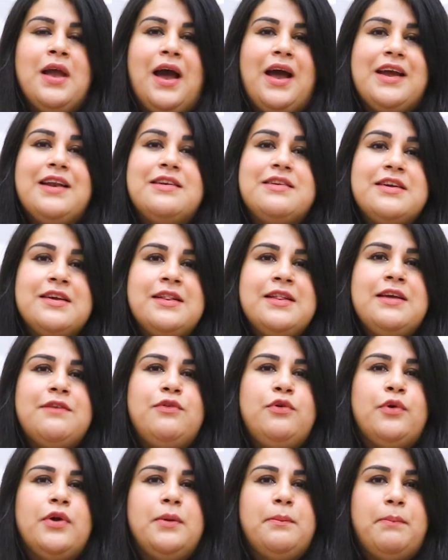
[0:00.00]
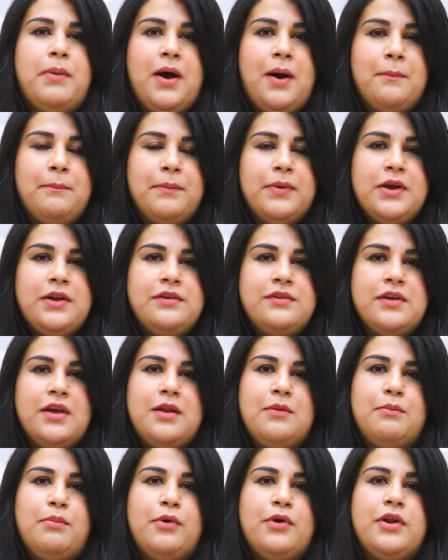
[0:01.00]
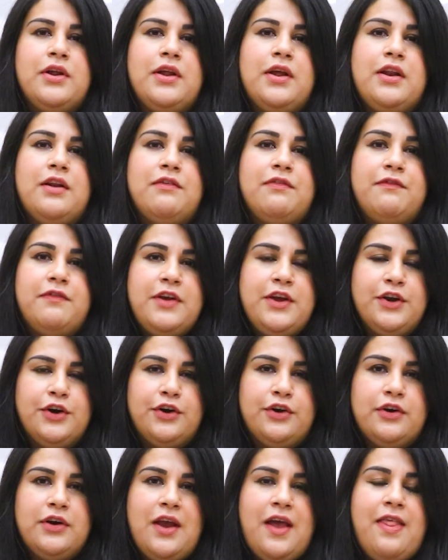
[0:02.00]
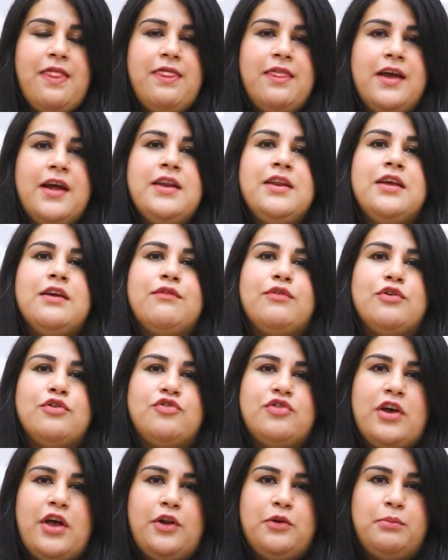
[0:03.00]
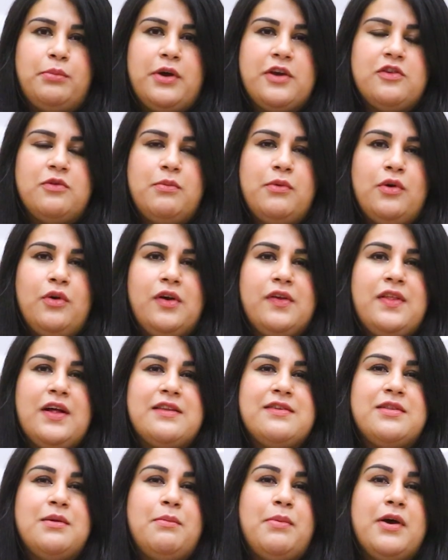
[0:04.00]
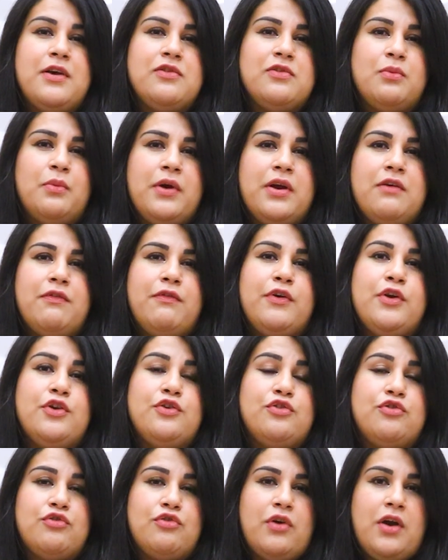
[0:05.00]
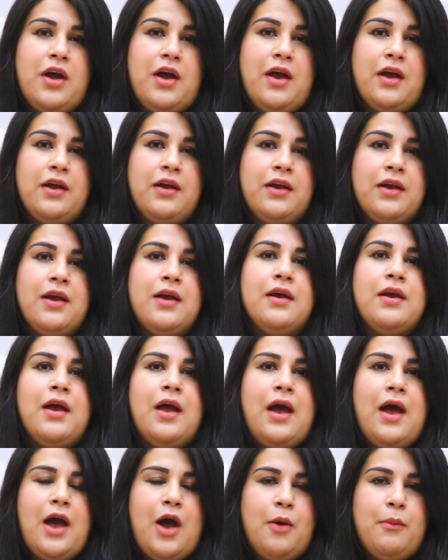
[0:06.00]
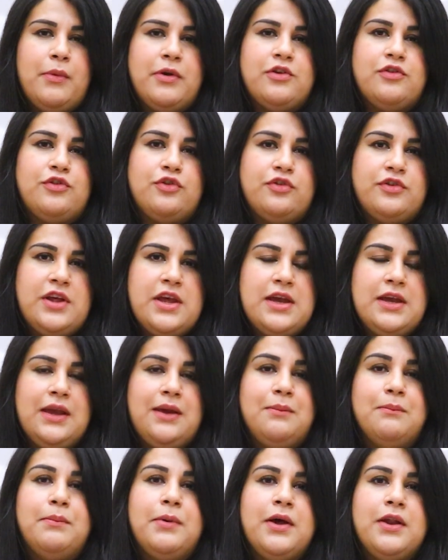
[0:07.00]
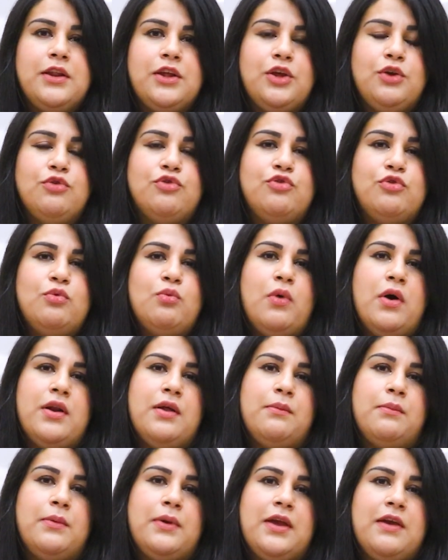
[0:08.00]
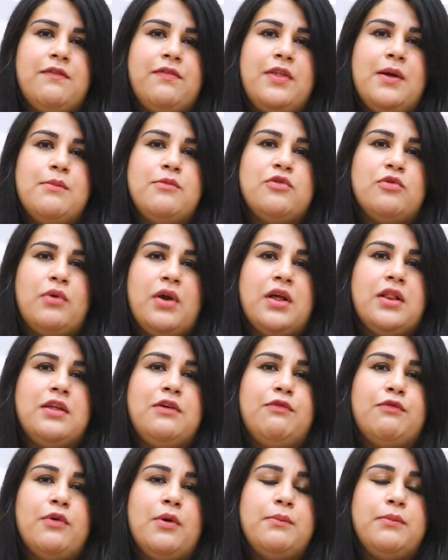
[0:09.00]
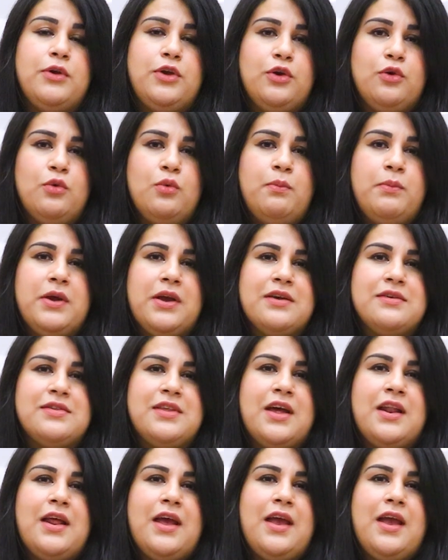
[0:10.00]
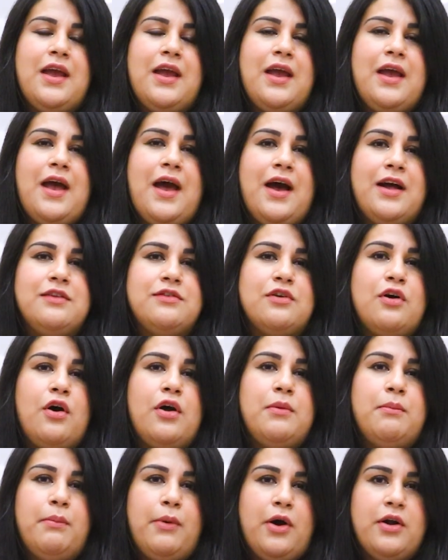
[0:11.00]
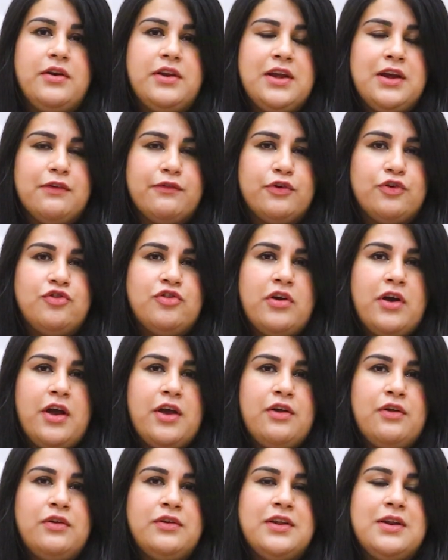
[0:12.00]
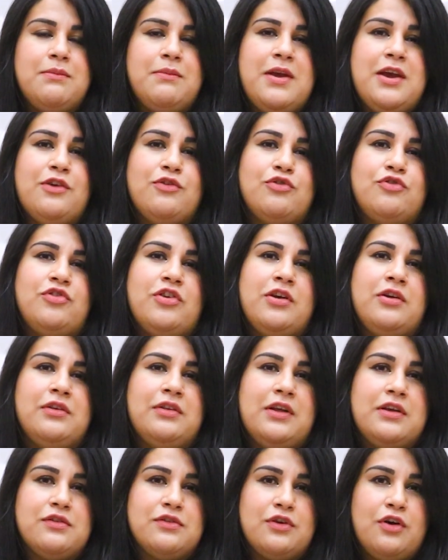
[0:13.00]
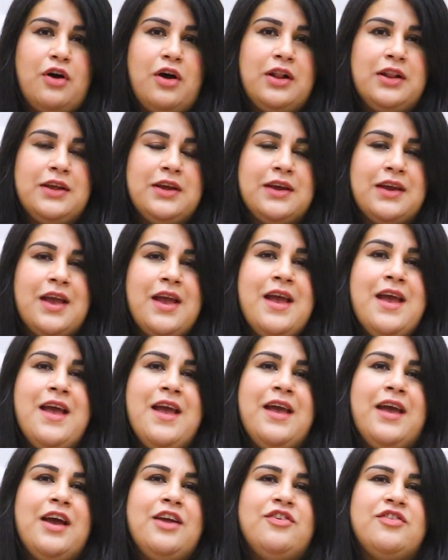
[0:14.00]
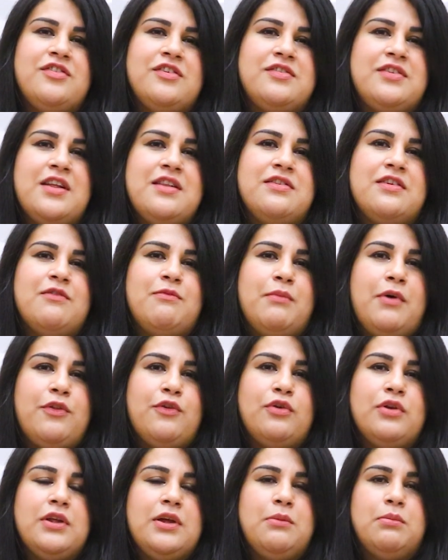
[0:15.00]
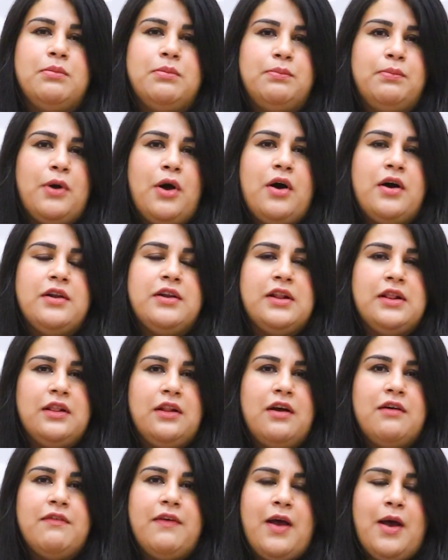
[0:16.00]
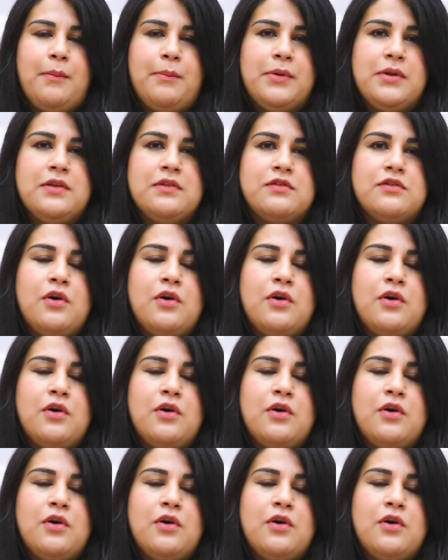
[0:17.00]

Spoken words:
Ideally, if you can pump it and put it in a feeder and then give your child breast milk, that's the best way for you to track how much they're taking. But you do want to give them directly from you because that adds on bonding of your child. It makes your child less colic and just a sense of motherly bond and love happens.